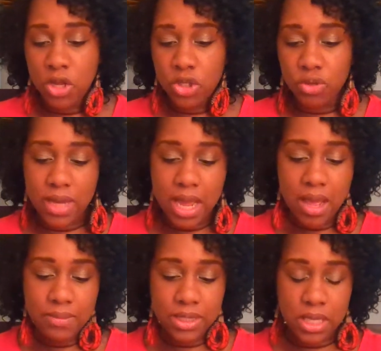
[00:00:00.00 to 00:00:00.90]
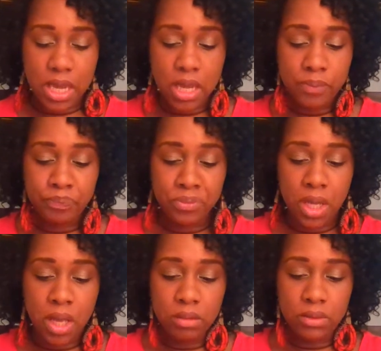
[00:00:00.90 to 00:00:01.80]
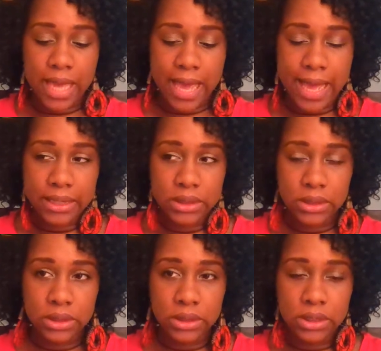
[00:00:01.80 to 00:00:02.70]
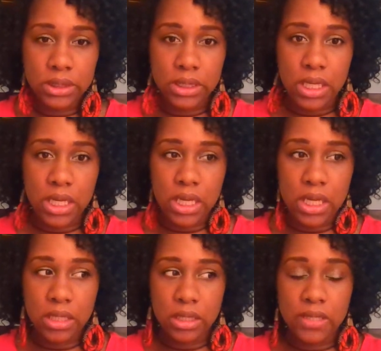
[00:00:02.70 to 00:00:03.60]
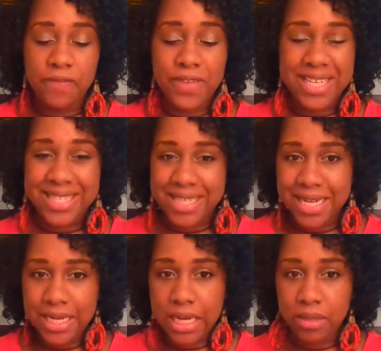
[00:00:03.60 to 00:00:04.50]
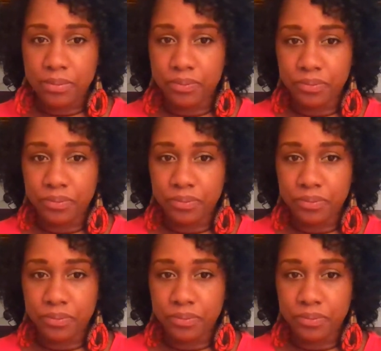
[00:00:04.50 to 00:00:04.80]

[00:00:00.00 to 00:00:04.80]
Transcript: So now I'm seeing that the fixity